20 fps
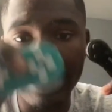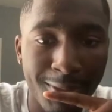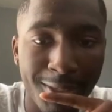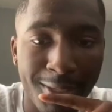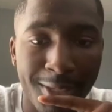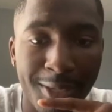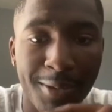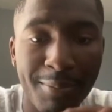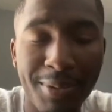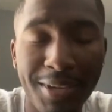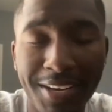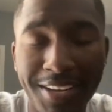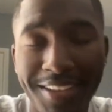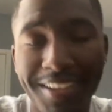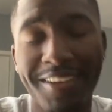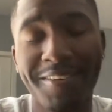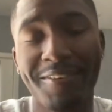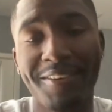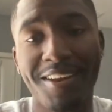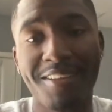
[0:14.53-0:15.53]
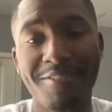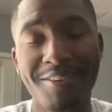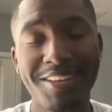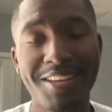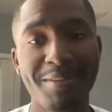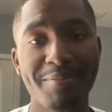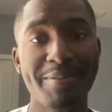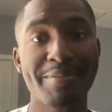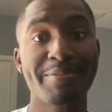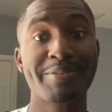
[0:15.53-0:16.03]
But what I feel like
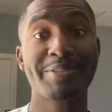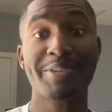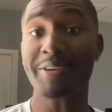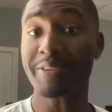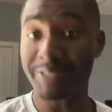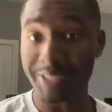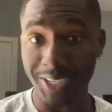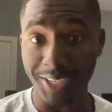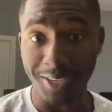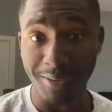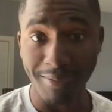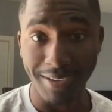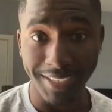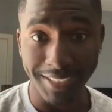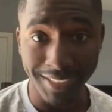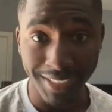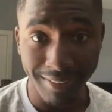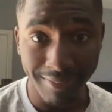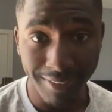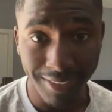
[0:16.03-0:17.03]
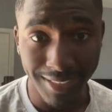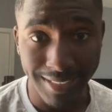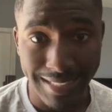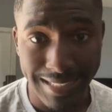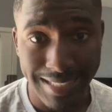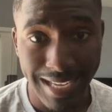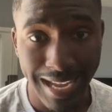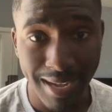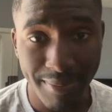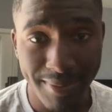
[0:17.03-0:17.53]
people don't talk about enough on this
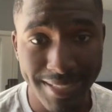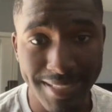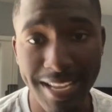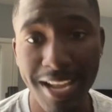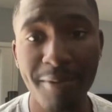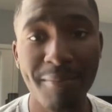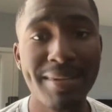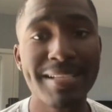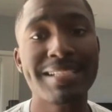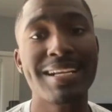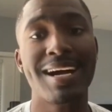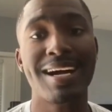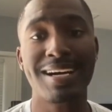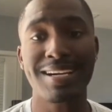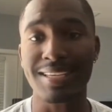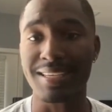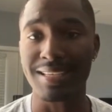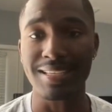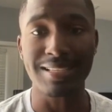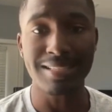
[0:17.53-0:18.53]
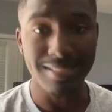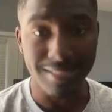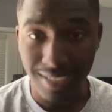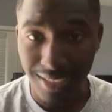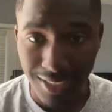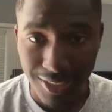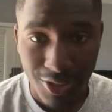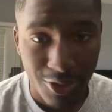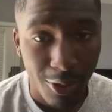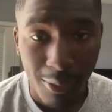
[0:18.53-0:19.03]
app is how much Anki
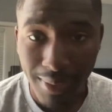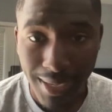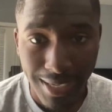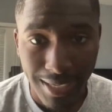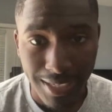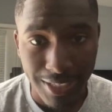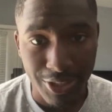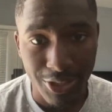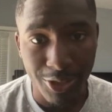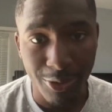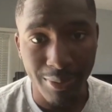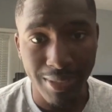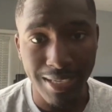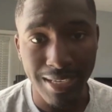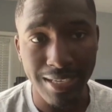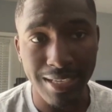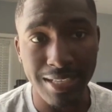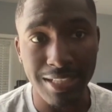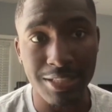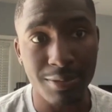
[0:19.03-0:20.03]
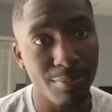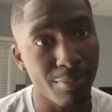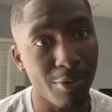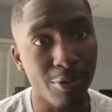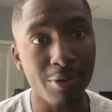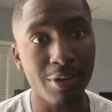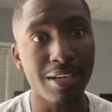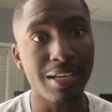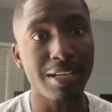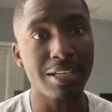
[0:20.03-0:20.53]
sucks. Nobody likes doing it. It's
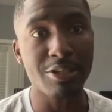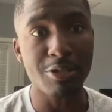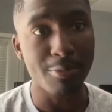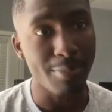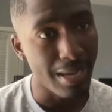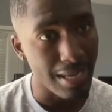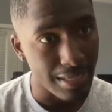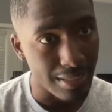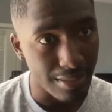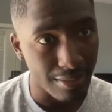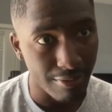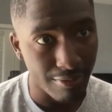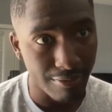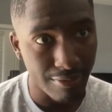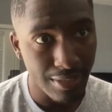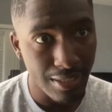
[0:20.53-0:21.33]
boring, it's repetitive.